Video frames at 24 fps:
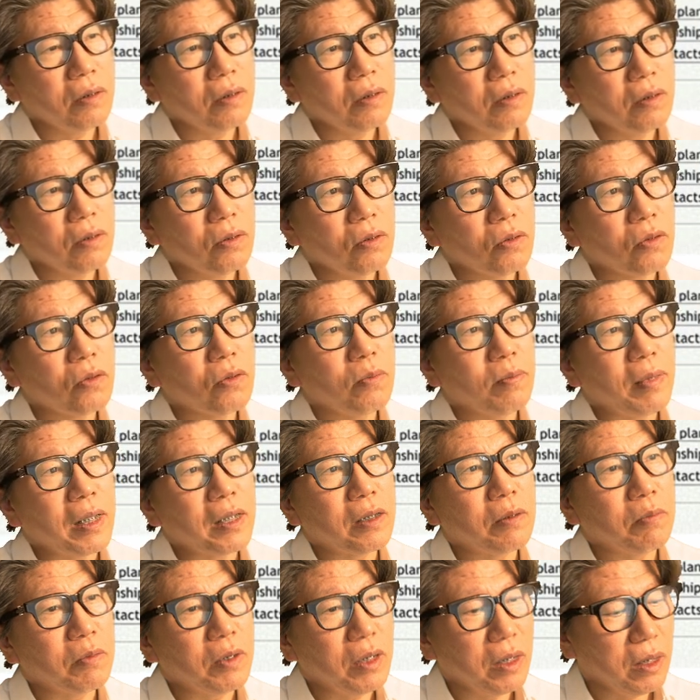So I will
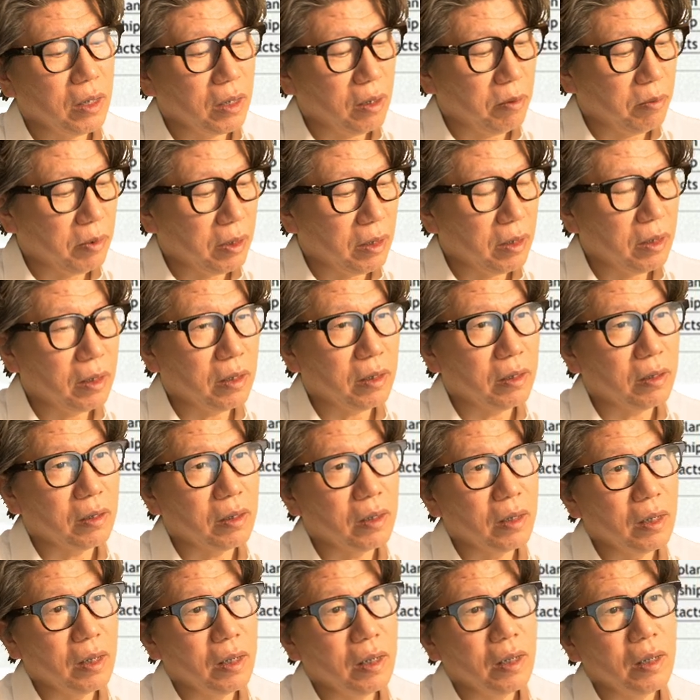talk a little about that.
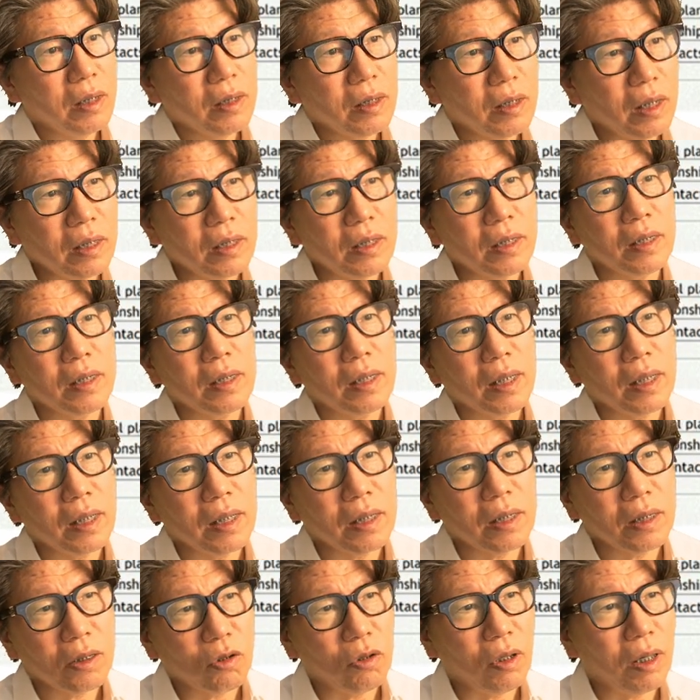Here,
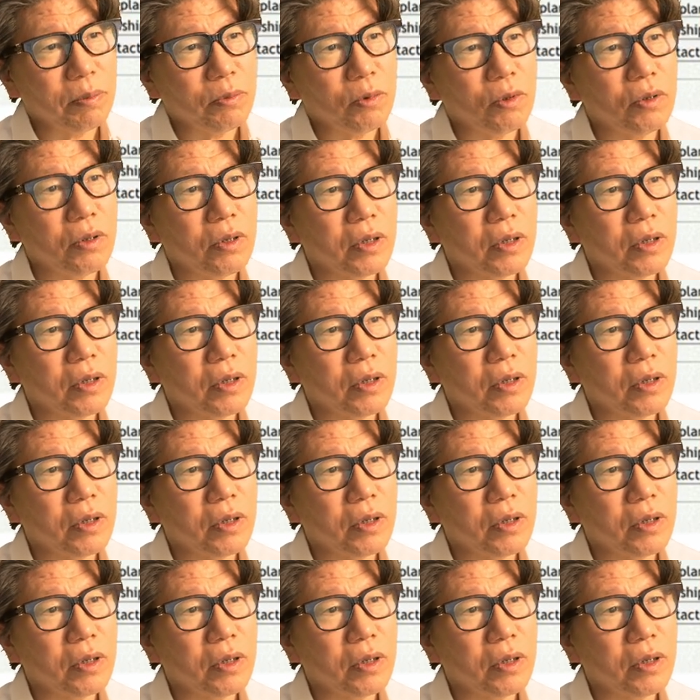I use the